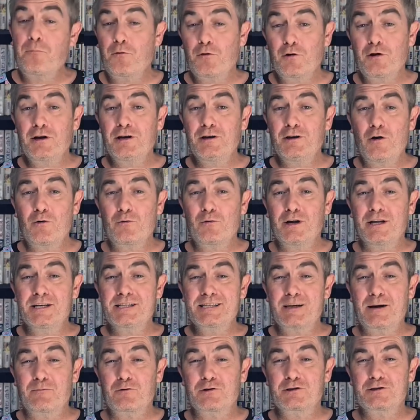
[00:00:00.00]
not really
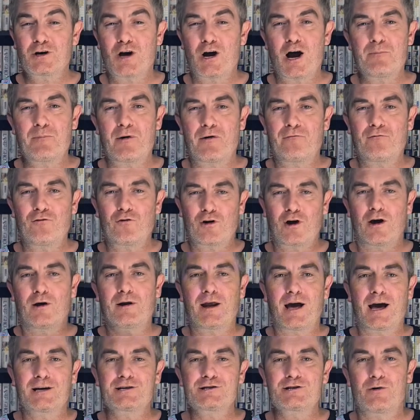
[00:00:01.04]
summer attire, but I
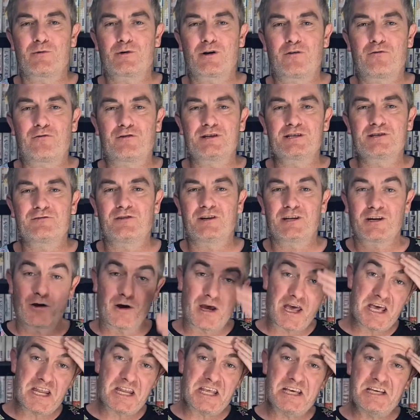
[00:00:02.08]
thought I'd show it off for this
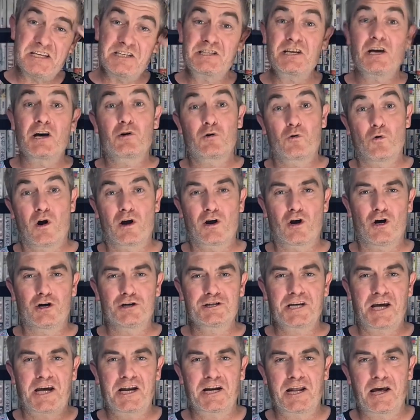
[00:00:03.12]
video. It is quite a
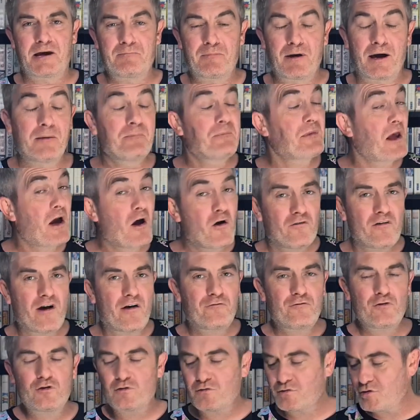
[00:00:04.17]
hot day today, but
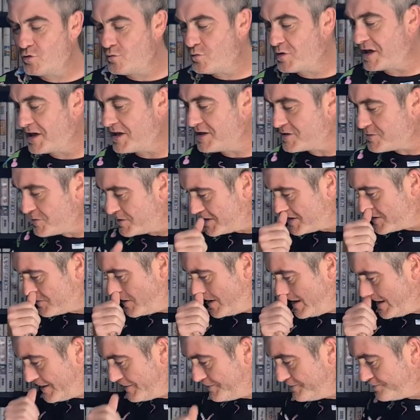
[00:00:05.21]
without further ado, we get into it this
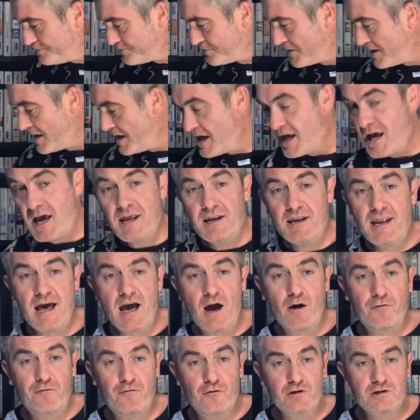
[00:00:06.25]
week.
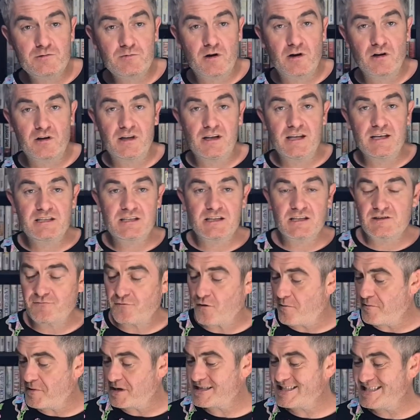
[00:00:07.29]
Now, first one on the list is
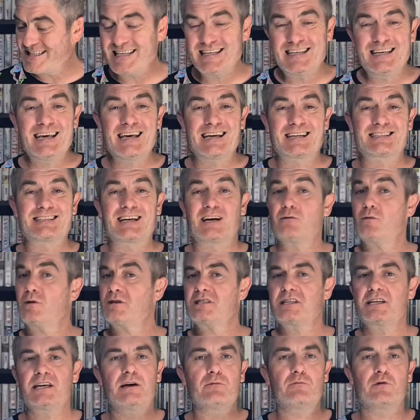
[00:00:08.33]
from CX. Now,
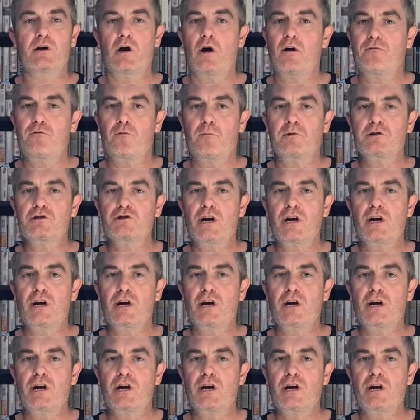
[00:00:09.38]
once again, we're going from